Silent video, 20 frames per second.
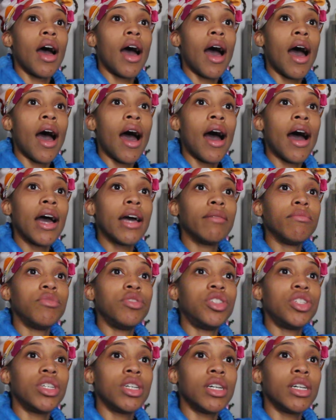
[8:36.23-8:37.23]

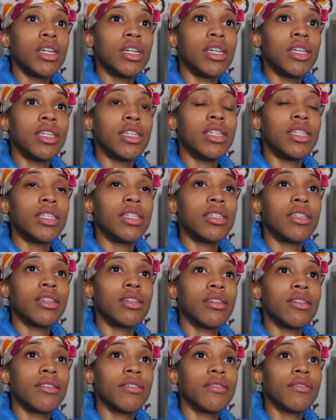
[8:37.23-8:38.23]
I'm just,
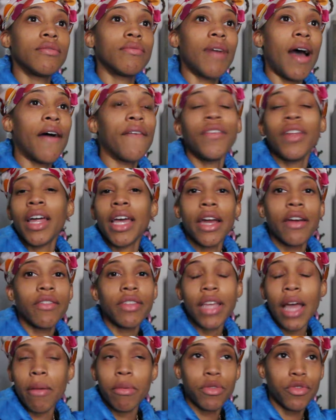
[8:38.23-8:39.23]
I feel like
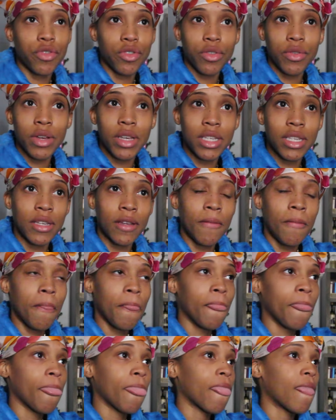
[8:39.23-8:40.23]
everything happens for a reason.
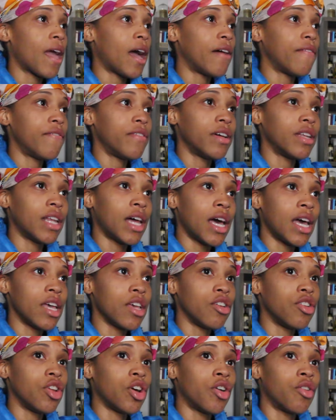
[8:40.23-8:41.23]
I feel
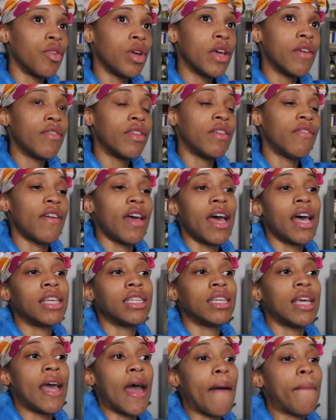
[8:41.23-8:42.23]
like, you know, even if it
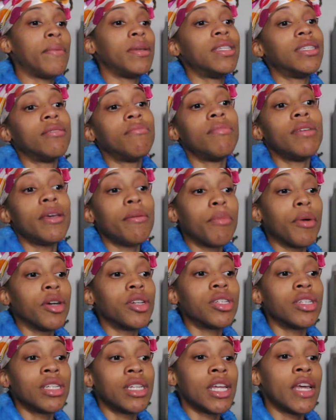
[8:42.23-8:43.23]
hasn't happened to me
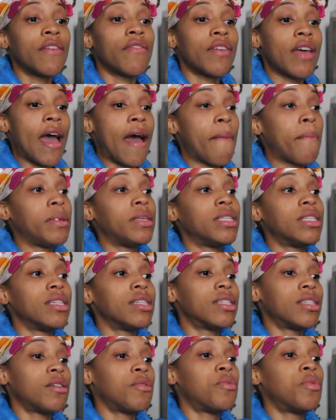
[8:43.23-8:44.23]
personally, if it happens
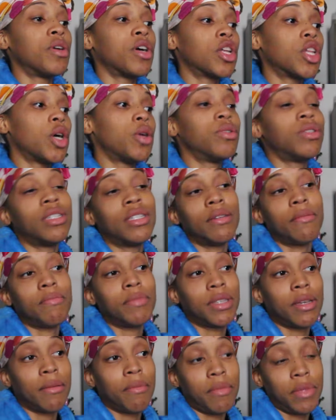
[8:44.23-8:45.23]
to someone close
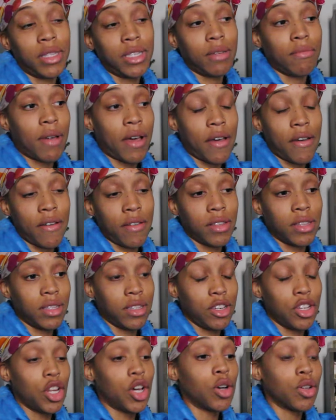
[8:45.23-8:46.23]
to, to my,
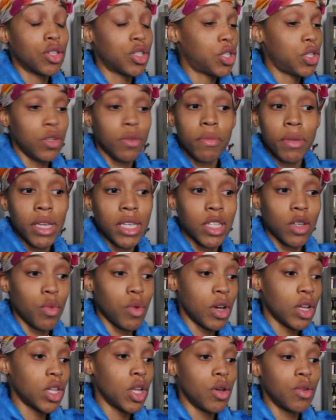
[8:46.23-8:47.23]
you know, to me,
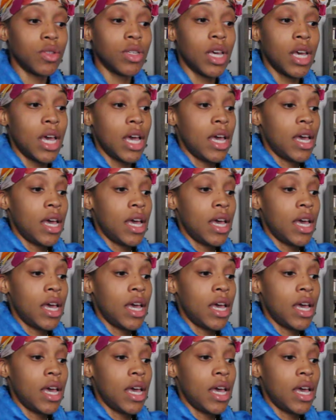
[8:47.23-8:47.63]
someone close